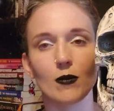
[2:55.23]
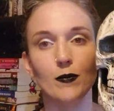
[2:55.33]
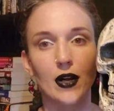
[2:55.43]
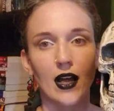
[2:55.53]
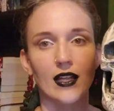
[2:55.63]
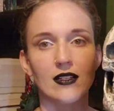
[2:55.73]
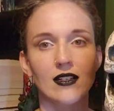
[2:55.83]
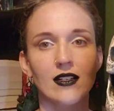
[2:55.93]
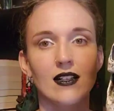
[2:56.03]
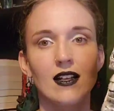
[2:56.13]
but
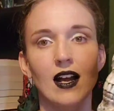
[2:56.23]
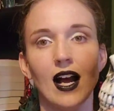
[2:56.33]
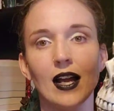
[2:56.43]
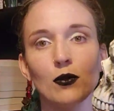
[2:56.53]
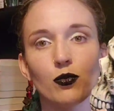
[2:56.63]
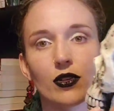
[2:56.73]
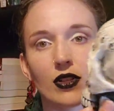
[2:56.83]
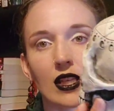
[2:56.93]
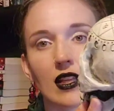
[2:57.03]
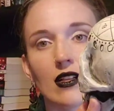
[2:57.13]
I
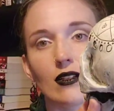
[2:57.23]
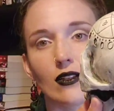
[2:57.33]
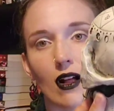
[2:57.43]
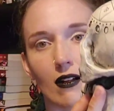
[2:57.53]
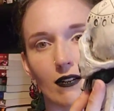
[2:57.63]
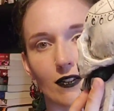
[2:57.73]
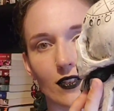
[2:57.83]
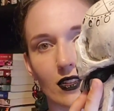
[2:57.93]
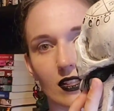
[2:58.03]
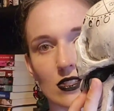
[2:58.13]
really love
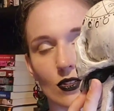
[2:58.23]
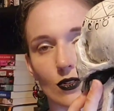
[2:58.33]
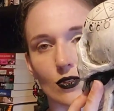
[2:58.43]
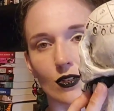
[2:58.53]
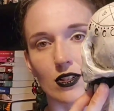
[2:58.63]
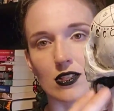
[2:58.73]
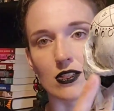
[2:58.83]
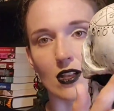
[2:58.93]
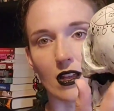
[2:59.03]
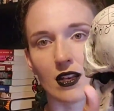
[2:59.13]
this little
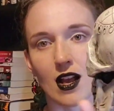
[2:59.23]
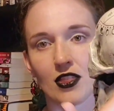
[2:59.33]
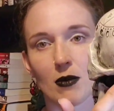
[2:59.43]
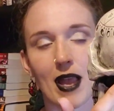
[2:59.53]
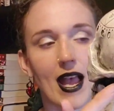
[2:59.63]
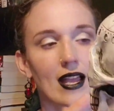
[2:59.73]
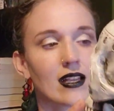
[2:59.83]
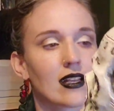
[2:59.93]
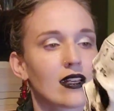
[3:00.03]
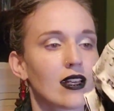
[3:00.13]
sun on the
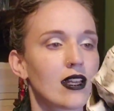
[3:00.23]
back.